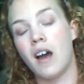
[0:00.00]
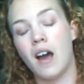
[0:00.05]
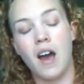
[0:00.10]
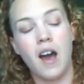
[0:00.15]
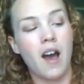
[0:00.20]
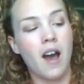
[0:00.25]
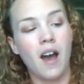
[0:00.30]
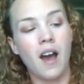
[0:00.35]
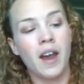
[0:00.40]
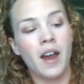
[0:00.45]

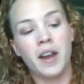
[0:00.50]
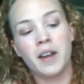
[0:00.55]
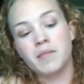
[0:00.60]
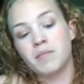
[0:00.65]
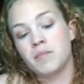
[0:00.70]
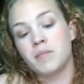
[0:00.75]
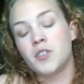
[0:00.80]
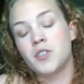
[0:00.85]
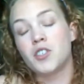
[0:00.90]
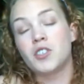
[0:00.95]
I
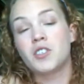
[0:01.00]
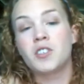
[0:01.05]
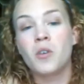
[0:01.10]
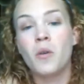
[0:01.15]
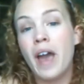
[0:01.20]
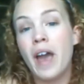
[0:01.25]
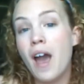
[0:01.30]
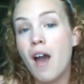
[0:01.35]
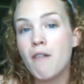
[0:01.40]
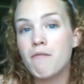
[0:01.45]
just don't
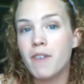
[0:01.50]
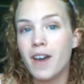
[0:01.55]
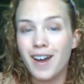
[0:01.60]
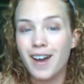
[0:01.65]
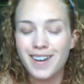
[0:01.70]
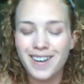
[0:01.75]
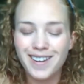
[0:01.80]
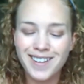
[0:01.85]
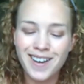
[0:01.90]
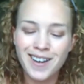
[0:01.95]
have
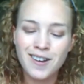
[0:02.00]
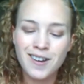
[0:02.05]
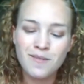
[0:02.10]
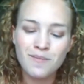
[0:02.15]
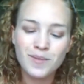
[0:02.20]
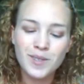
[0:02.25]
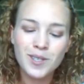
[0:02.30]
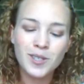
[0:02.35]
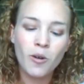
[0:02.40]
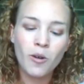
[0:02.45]

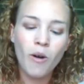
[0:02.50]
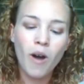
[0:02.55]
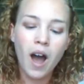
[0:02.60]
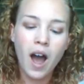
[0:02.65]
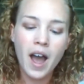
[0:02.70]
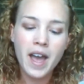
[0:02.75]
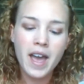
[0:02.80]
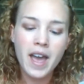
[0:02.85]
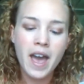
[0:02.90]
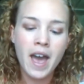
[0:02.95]
that. So
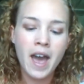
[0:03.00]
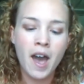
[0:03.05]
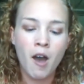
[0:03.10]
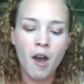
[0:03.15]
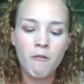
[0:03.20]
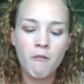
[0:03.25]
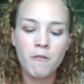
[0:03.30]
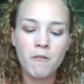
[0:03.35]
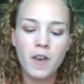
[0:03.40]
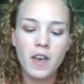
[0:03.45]
I
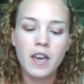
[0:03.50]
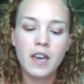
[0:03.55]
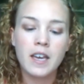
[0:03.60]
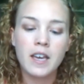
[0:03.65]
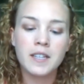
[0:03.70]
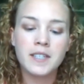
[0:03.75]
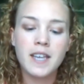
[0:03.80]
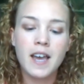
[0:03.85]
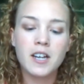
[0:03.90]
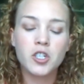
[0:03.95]
have,
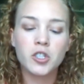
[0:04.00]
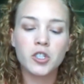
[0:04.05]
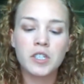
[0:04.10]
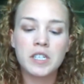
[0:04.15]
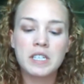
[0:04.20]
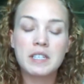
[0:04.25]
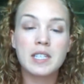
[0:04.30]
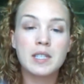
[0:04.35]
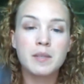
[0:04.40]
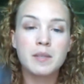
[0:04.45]
it's actually
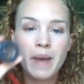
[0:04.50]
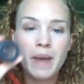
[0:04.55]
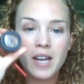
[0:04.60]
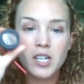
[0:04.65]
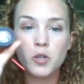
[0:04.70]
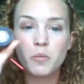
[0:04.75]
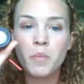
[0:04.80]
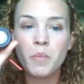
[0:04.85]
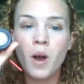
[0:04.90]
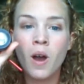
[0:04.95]

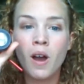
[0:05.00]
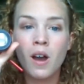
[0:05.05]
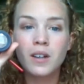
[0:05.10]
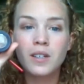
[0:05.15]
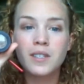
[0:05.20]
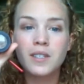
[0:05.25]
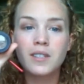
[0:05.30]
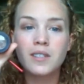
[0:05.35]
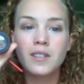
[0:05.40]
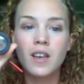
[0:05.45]

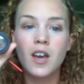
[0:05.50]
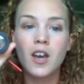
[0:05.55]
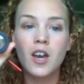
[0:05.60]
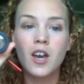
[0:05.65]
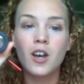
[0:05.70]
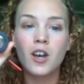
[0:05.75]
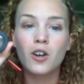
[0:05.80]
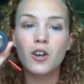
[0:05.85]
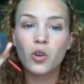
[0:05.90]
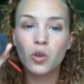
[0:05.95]
Smashbox
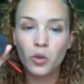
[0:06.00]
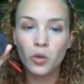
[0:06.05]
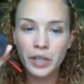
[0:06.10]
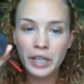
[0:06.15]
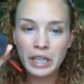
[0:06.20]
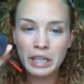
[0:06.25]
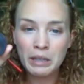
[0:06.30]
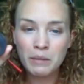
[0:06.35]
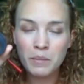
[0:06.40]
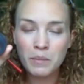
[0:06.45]

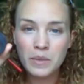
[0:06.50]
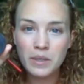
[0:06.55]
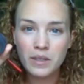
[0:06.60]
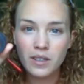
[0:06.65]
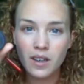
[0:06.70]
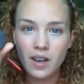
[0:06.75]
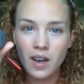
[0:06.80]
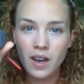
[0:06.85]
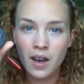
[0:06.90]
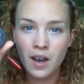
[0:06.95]
cream
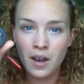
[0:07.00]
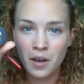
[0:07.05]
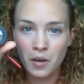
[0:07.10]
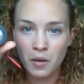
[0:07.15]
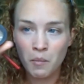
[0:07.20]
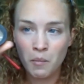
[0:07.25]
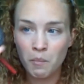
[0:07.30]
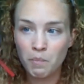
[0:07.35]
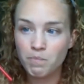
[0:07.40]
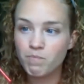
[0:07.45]

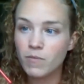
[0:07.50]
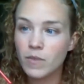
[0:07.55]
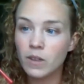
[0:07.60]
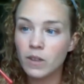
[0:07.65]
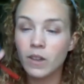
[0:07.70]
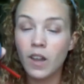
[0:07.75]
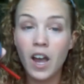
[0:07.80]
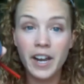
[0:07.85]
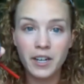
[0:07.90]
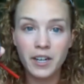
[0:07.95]

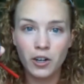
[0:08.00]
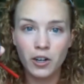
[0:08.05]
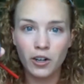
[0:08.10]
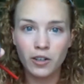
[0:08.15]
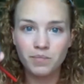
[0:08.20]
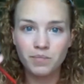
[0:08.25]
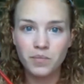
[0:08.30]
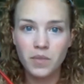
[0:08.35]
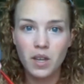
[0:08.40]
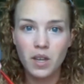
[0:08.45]
liner,
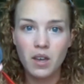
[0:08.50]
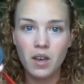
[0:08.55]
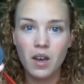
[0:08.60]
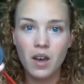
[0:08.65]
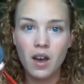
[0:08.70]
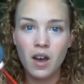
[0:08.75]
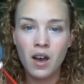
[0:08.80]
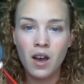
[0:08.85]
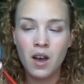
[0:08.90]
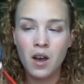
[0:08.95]

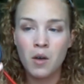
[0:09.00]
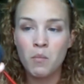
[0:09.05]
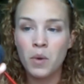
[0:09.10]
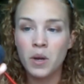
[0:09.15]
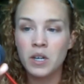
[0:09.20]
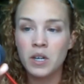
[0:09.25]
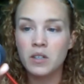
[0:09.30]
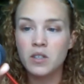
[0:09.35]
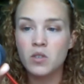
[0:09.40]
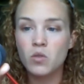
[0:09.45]
but
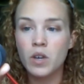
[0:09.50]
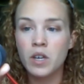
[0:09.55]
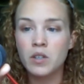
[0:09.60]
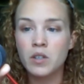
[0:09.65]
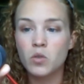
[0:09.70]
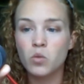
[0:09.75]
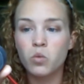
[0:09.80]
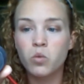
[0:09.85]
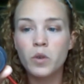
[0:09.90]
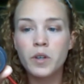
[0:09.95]
it's
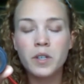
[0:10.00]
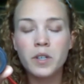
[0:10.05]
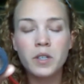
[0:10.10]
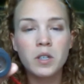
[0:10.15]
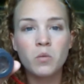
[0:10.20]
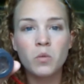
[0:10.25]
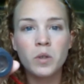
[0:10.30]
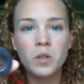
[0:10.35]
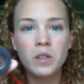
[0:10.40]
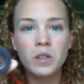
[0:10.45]
really,
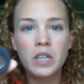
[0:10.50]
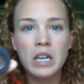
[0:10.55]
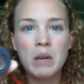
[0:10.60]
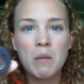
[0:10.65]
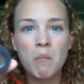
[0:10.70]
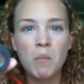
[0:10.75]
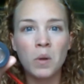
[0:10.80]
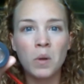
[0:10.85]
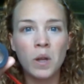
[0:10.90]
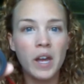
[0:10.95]
really
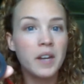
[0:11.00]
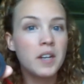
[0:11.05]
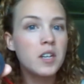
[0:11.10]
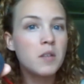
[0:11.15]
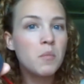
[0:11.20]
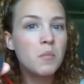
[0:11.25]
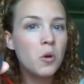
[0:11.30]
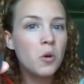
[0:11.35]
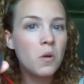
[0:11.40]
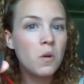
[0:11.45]

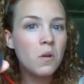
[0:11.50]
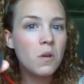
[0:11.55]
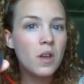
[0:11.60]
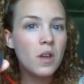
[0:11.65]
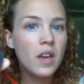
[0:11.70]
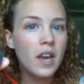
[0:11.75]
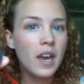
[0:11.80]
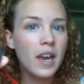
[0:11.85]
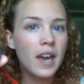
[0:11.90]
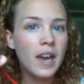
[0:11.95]
blendable,
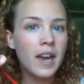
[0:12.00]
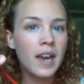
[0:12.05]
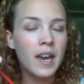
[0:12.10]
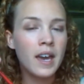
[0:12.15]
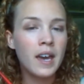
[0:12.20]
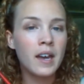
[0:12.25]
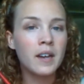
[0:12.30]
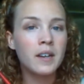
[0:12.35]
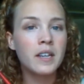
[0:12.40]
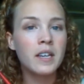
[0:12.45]

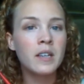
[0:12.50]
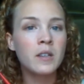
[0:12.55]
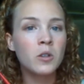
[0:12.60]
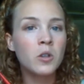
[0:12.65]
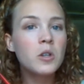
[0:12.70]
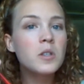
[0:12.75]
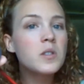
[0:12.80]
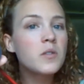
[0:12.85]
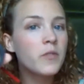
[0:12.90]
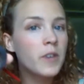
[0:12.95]
and it
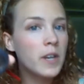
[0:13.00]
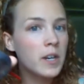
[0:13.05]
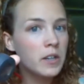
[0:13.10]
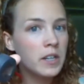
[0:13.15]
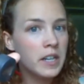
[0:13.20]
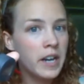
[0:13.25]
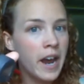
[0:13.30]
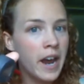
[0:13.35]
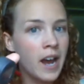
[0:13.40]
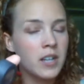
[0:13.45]
looks very
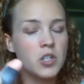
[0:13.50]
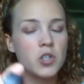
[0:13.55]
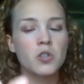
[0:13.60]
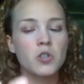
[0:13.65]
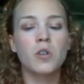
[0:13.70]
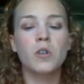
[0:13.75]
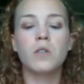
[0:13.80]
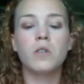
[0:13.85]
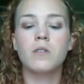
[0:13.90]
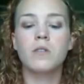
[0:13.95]
natural.